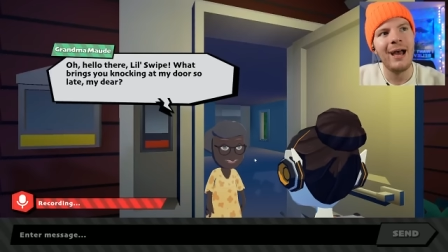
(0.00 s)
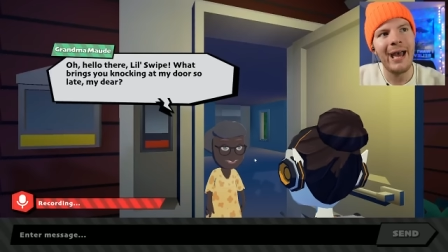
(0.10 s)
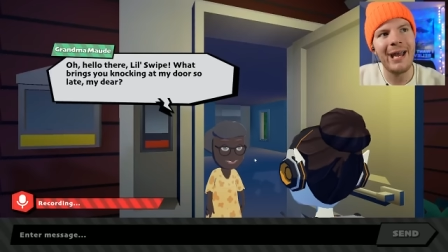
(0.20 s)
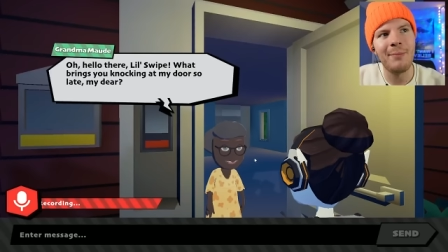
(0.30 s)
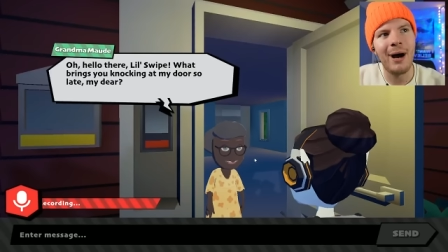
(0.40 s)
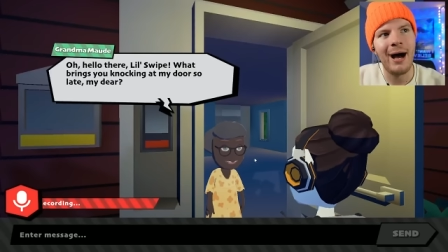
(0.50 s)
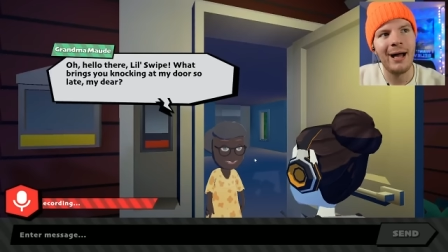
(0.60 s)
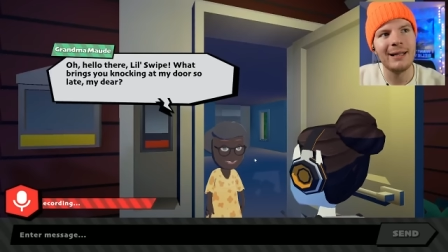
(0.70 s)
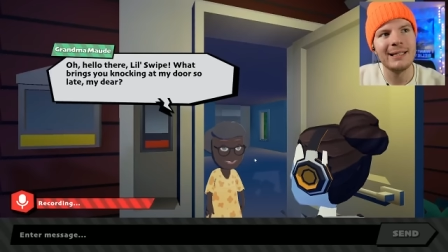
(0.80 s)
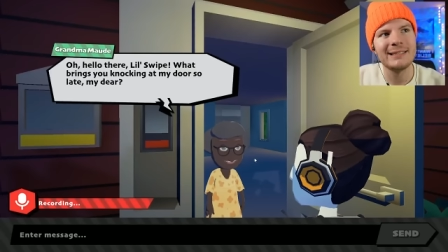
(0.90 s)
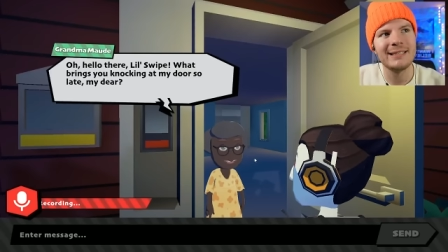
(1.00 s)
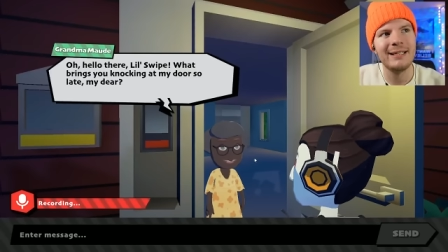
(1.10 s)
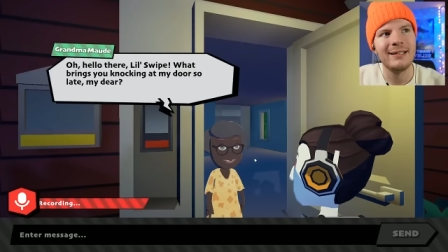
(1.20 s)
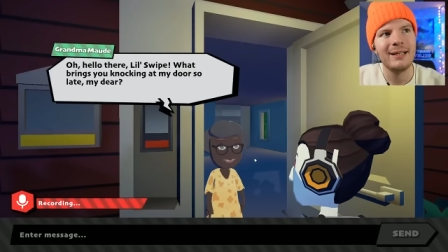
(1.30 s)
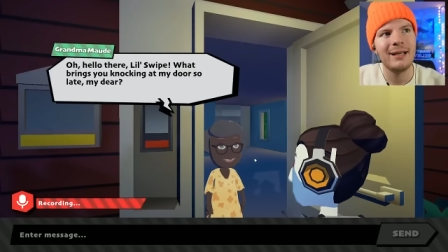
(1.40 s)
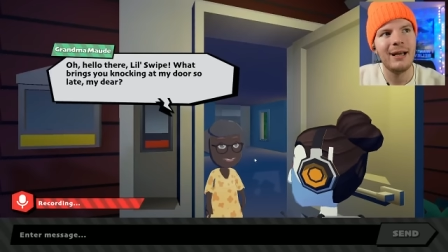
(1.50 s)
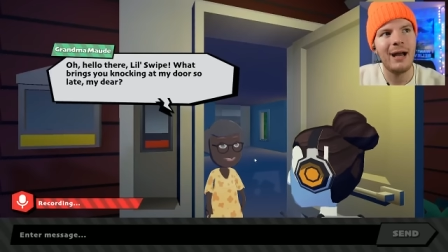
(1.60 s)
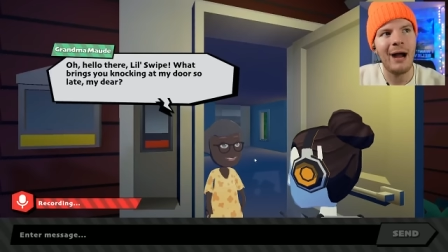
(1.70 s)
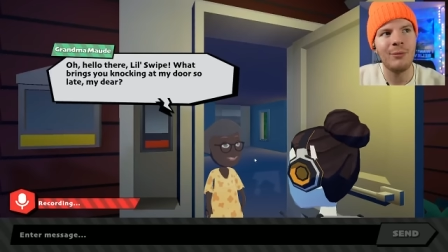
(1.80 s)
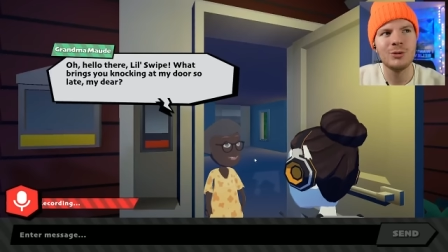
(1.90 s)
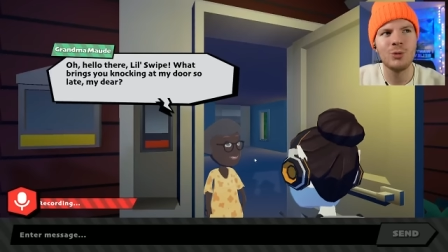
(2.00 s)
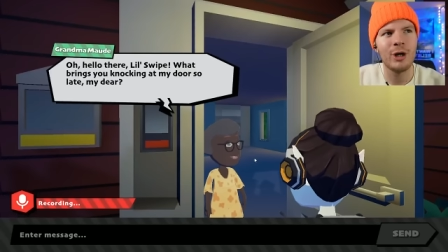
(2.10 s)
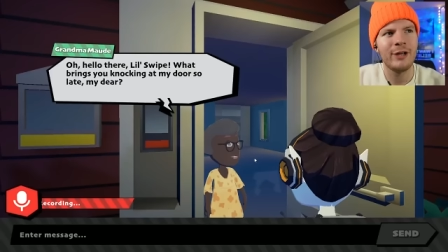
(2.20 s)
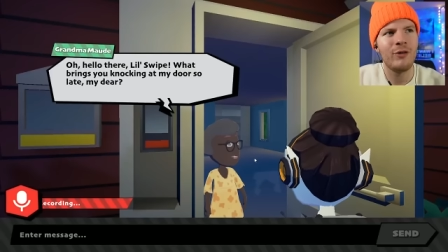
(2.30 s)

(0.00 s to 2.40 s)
Hey, Ma, listen. I was wondering